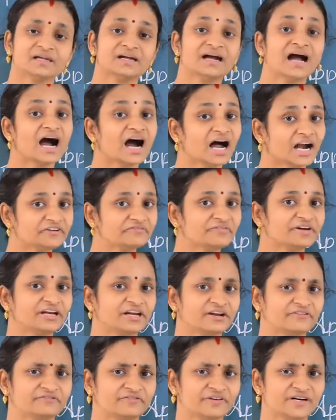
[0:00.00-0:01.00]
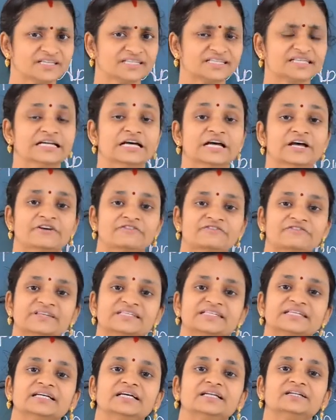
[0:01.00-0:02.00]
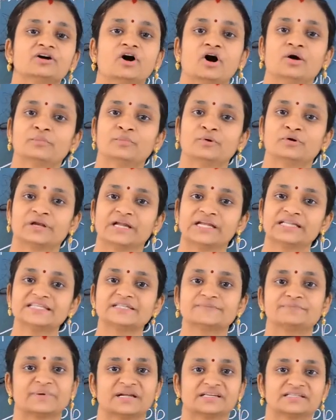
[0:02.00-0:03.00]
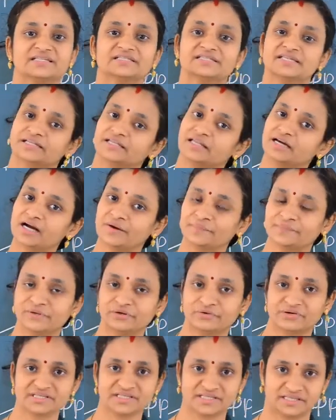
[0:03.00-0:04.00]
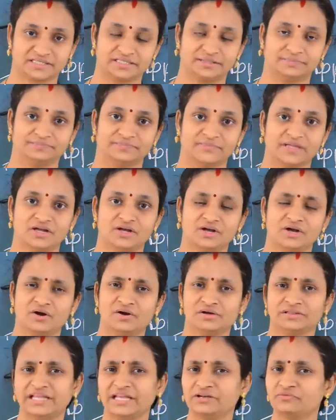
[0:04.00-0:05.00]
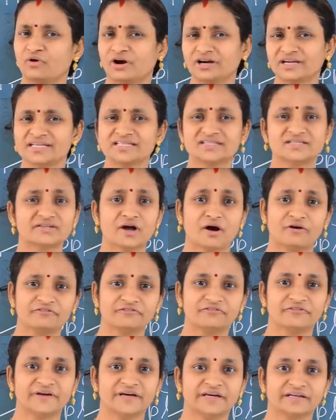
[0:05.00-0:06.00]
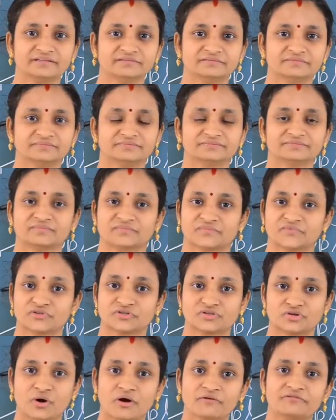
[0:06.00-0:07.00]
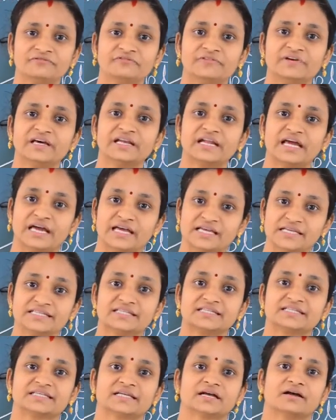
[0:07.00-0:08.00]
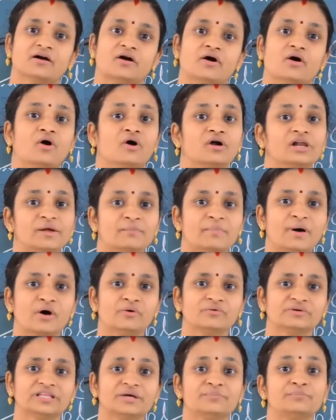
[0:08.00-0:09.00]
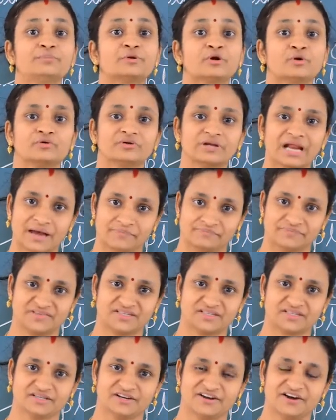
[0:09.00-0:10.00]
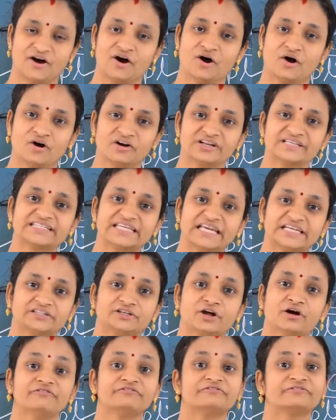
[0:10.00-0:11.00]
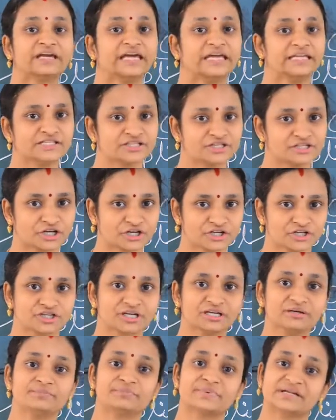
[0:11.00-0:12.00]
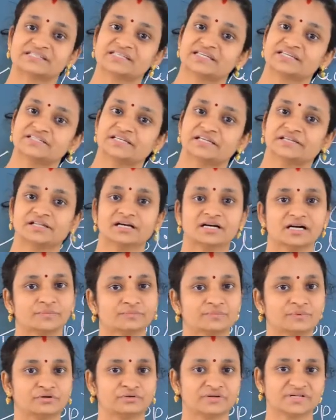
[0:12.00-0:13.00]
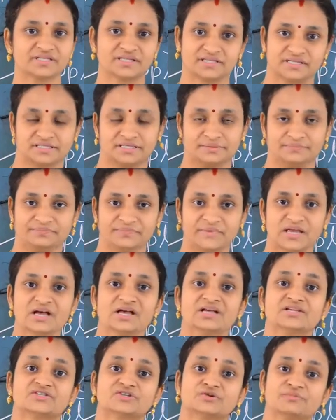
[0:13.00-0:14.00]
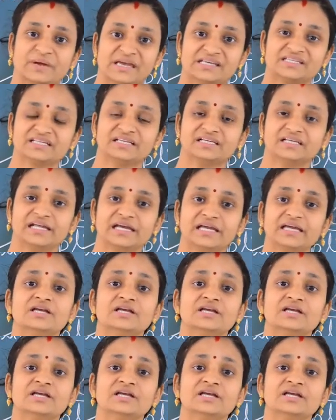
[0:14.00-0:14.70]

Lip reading: Hardware refers physical components present in the computer system. Then what is software? Software is all about the programs or set of instruction present in the computer system. So, basically